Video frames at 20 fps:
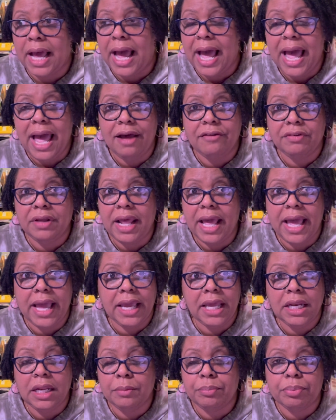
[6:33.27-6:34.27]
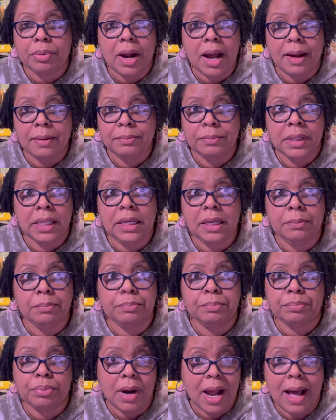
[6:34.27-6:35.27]
I haven't had any
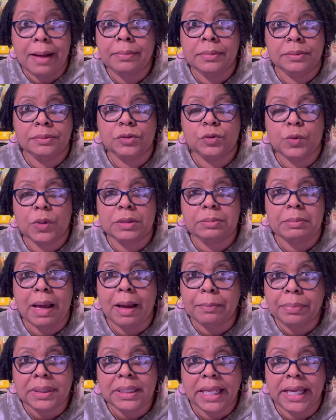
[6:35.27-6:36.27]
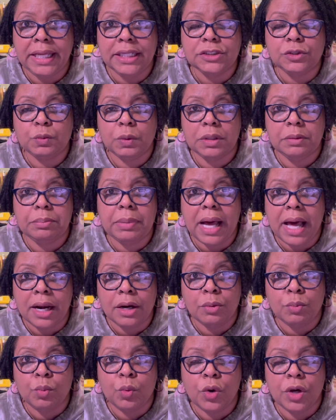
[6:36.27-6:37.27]
problems with my plants with
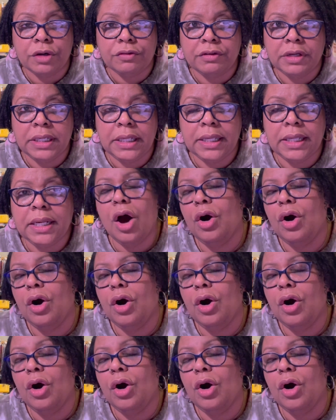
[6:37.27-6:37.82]
bottom watering it.